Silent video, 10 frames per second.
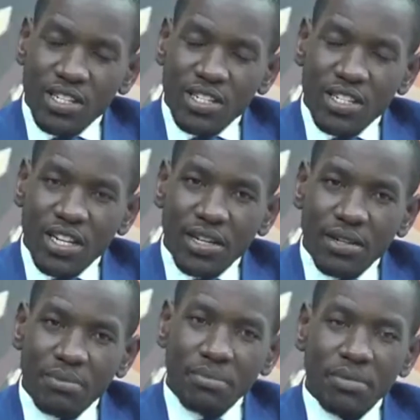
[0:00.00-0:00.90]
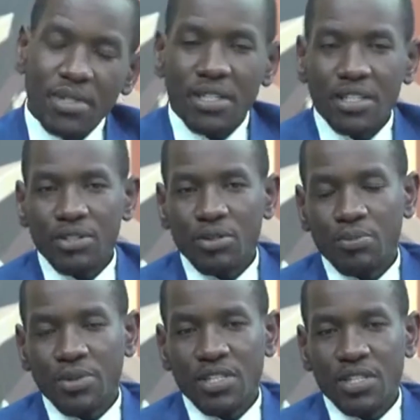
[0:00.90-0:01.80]
that
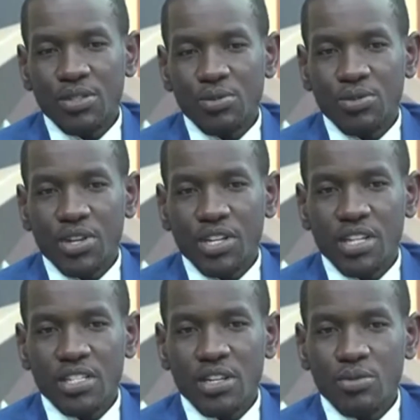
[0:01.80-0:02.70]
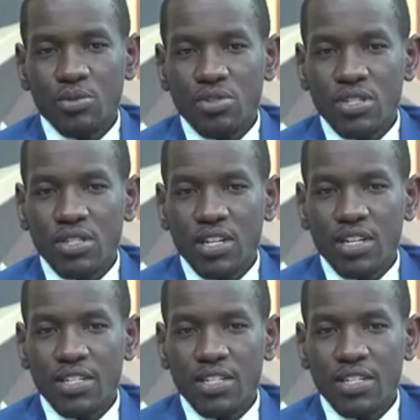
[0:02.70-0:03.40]
President Uhuru Kenyatta was